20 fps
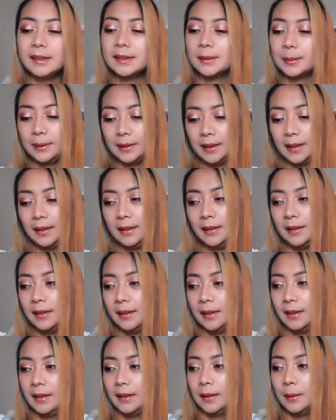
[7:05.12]
this one I
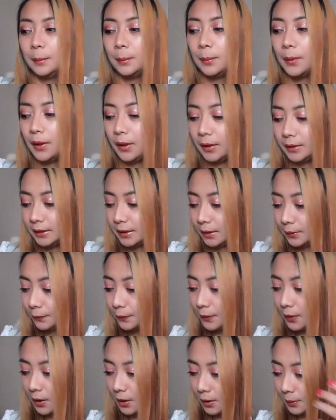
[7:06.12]
bought
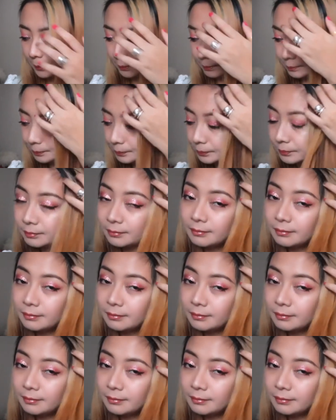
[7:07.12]
from